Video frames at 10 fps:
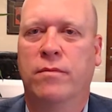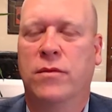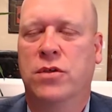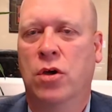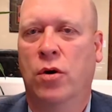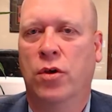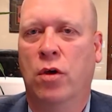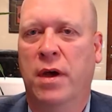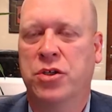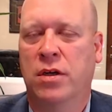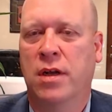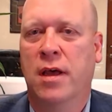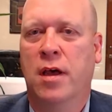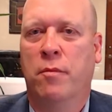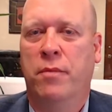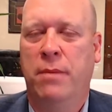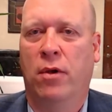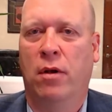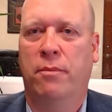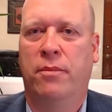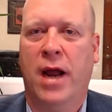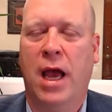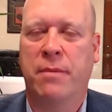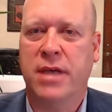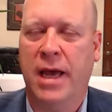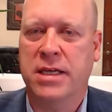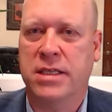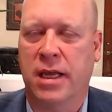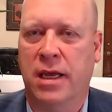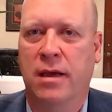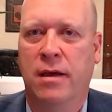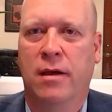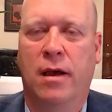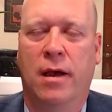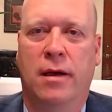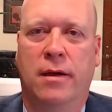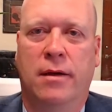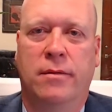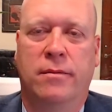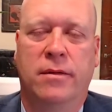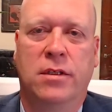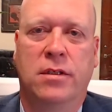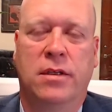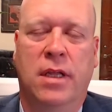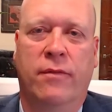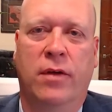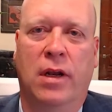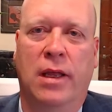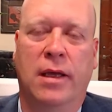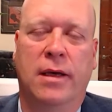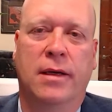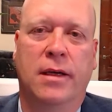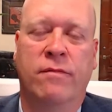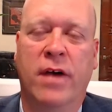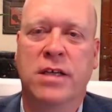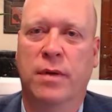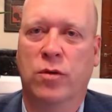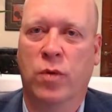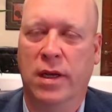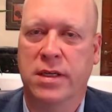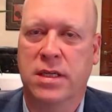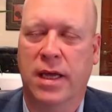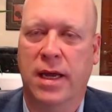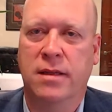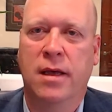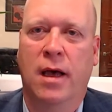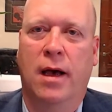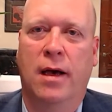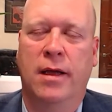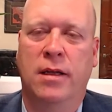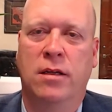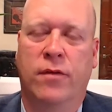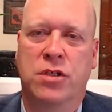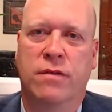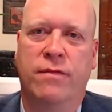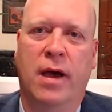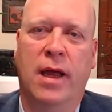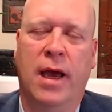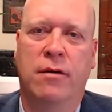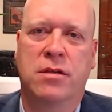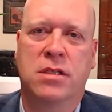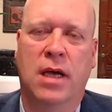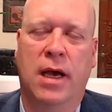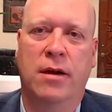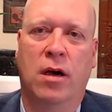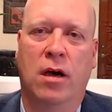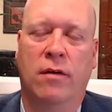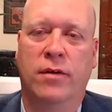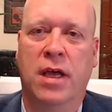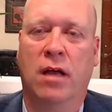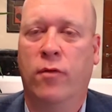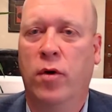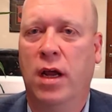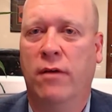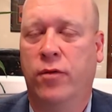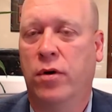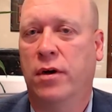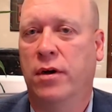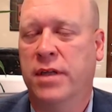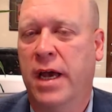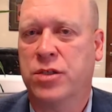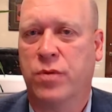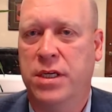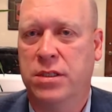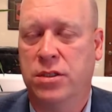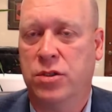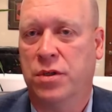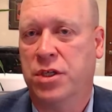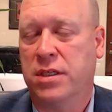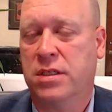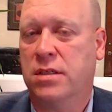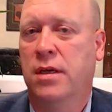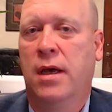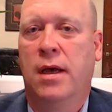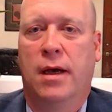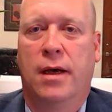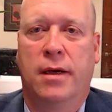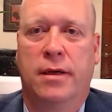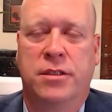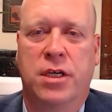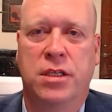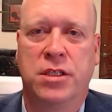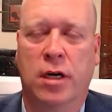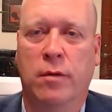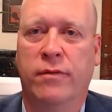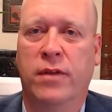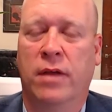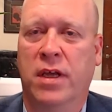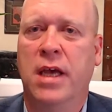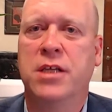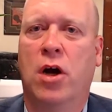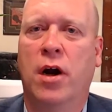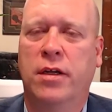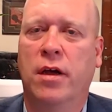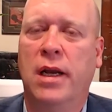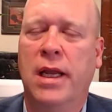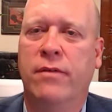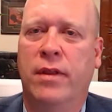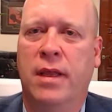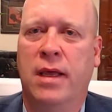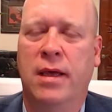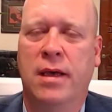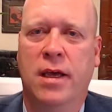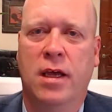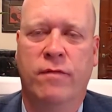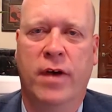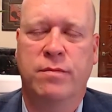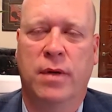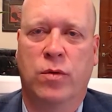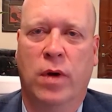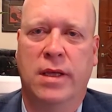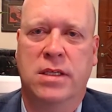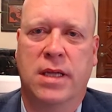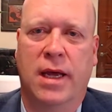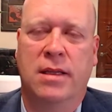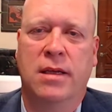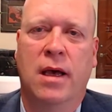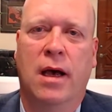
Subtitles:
So you mentioned people perhaps exiting definitely investment real estate and diversifying outside of California for tax reasons or just in general. If the kids aren't going to live in the investment real estate,